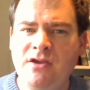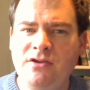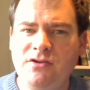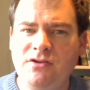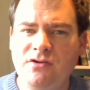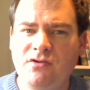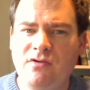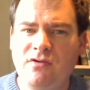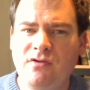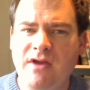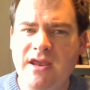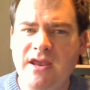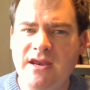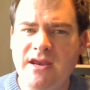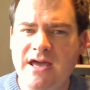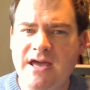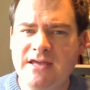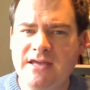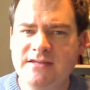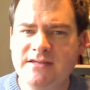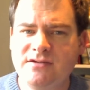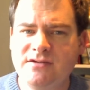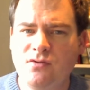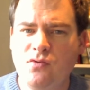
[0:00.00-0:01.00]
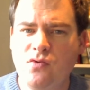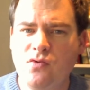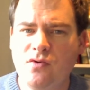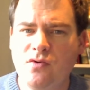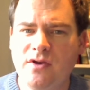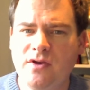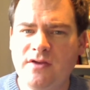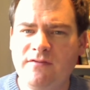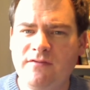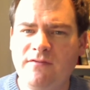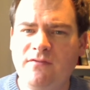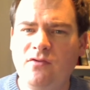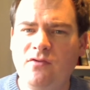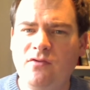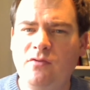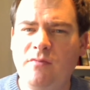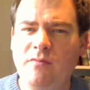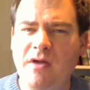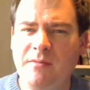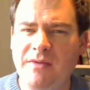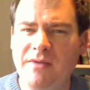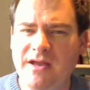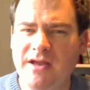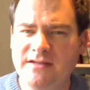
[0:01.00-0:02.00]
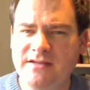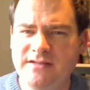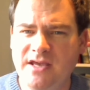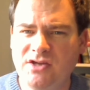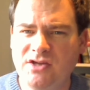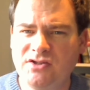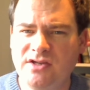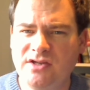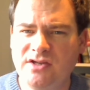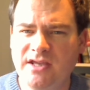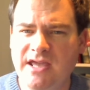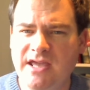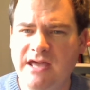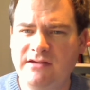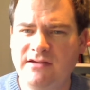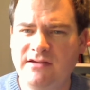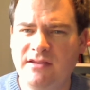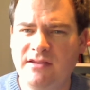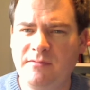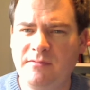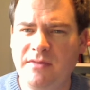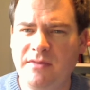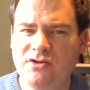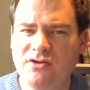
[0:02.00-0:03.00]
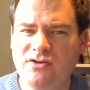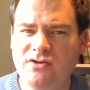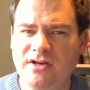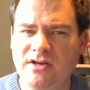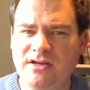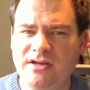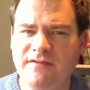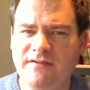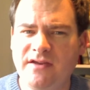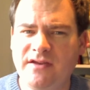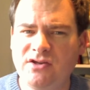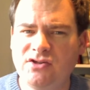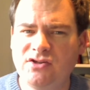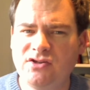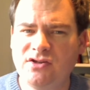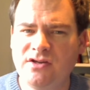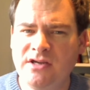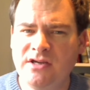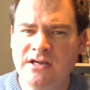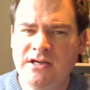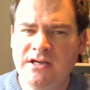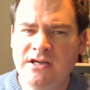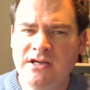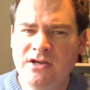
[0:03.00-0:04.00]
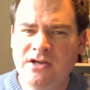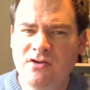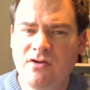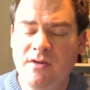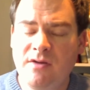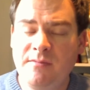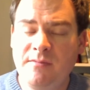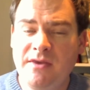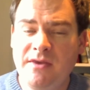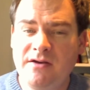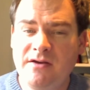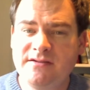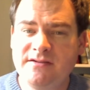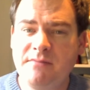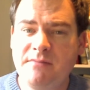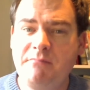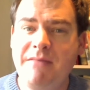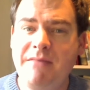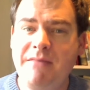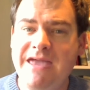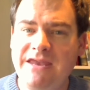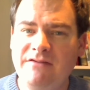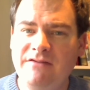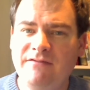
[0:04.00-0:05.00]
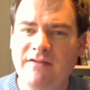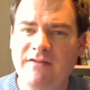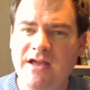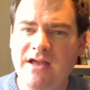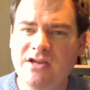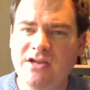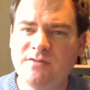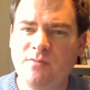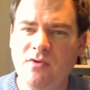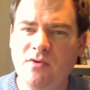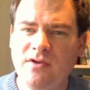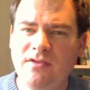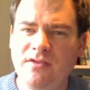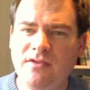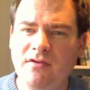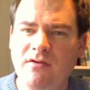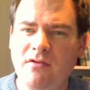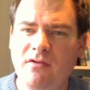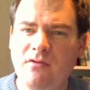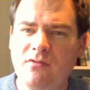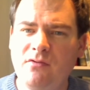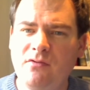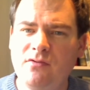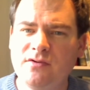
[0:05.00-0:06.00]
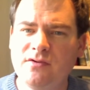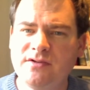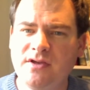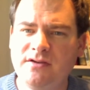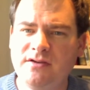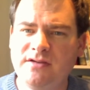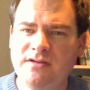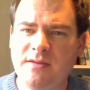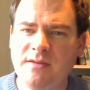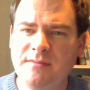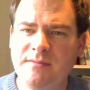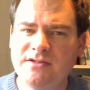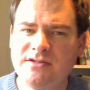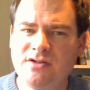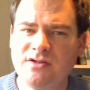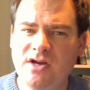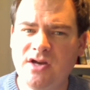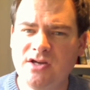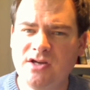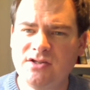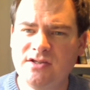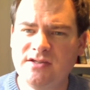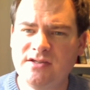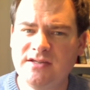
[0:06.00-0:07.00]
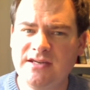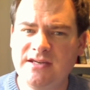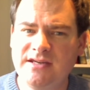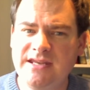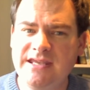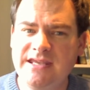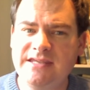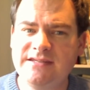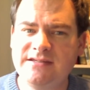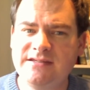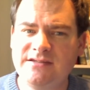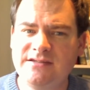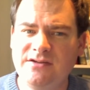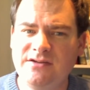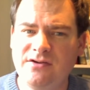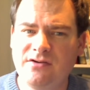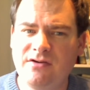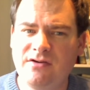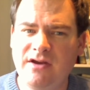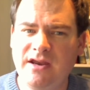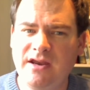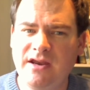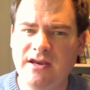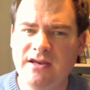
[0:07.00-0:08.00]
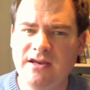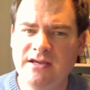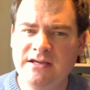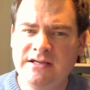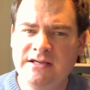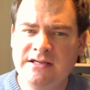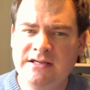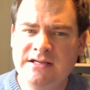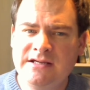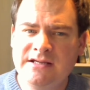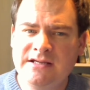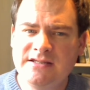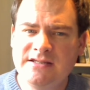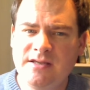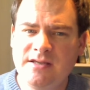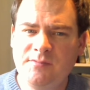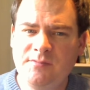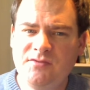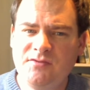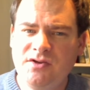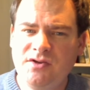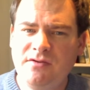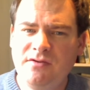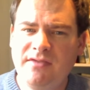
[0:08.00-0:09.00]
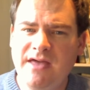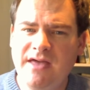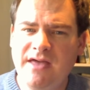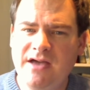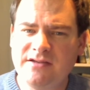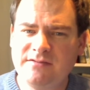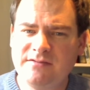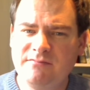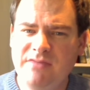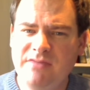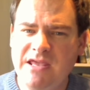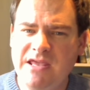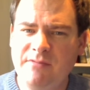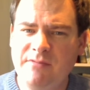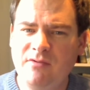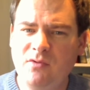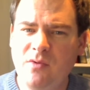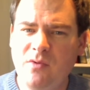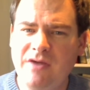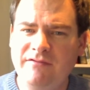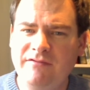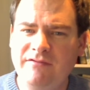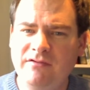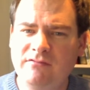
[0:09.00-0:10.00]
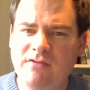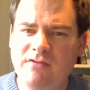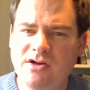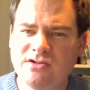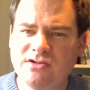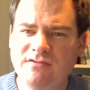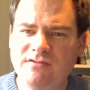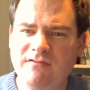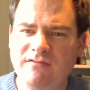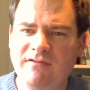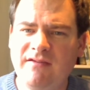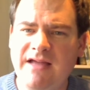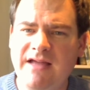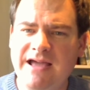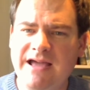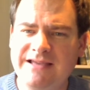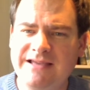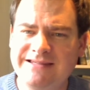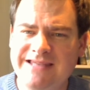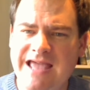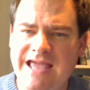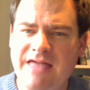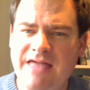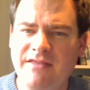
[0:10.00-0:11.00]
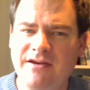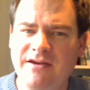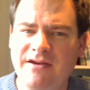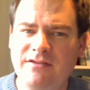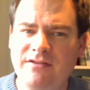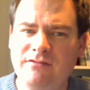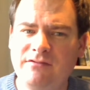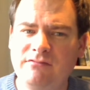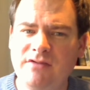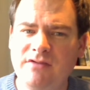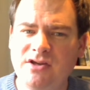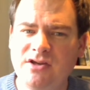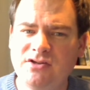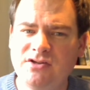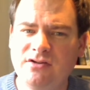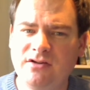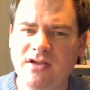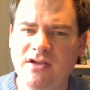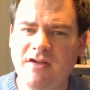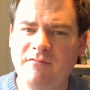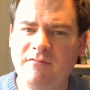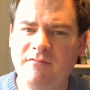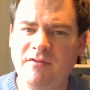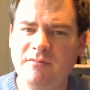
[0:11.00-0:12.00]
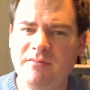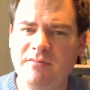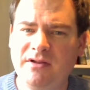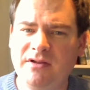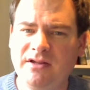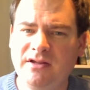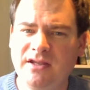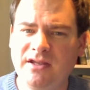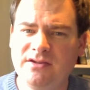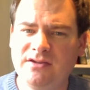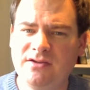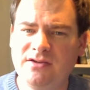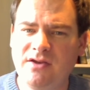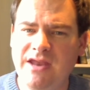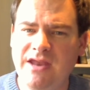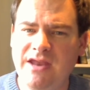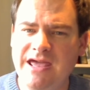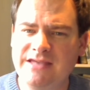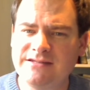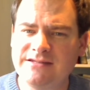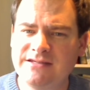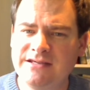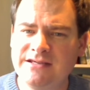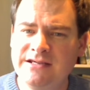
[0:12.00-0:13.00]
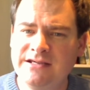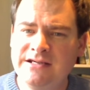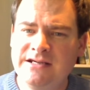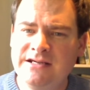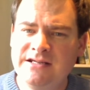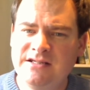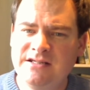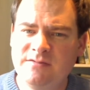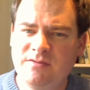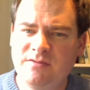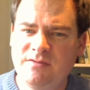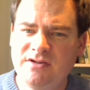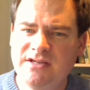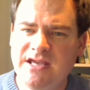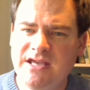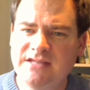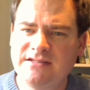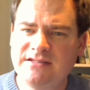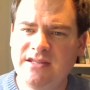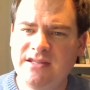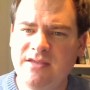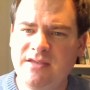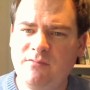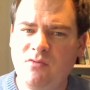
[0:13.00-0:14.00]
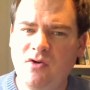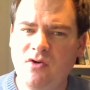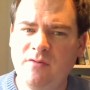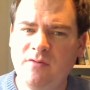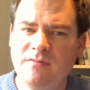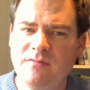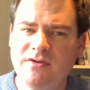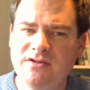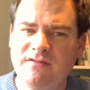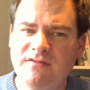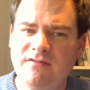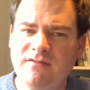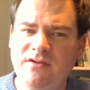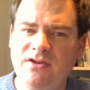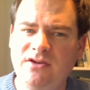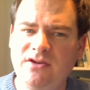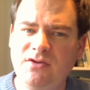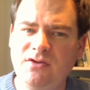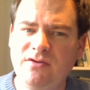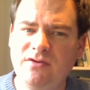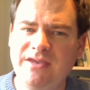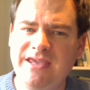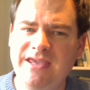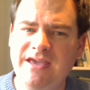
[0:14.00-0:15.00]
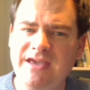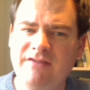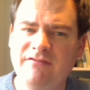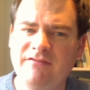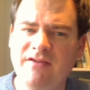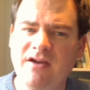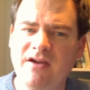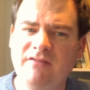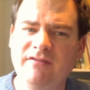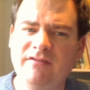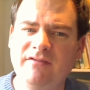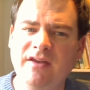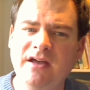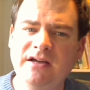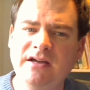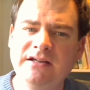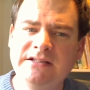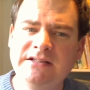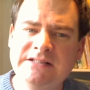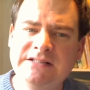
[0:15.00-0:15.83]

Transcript: Ukraine has ordered full mobilization to counter the military intervention. Crimea is the main flashpoint. There are also demonstrations in eastern Ukraine. Some 2,000 people waving Russian flags gathered at the regional government building in Donetsk to protest at the appointment of the new Kiev governor.